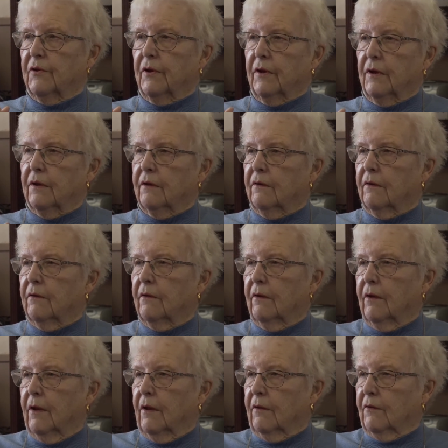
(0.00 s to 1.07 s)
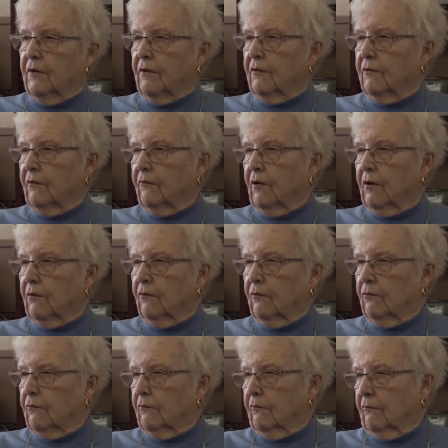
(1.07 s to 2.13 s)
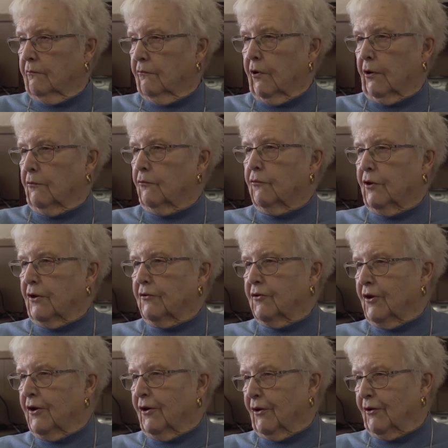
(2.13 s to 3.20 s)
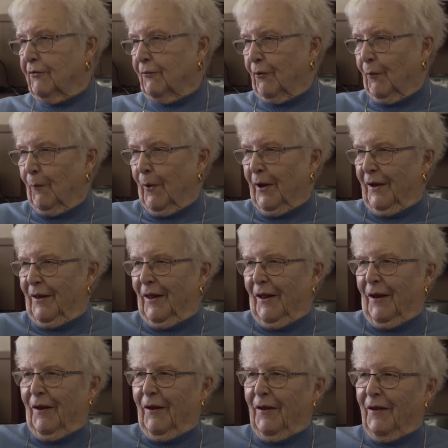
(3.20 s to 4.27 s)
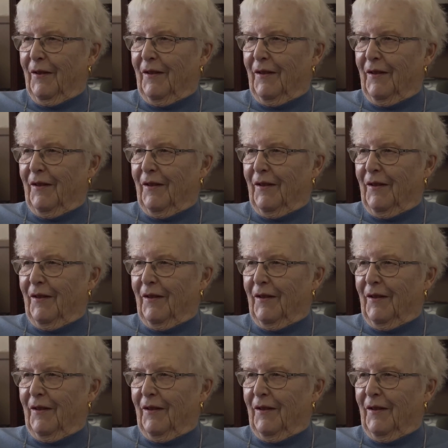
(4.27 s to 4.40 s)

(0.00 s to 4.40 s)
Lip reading: Heath, she's the one who tried to teach English for me then.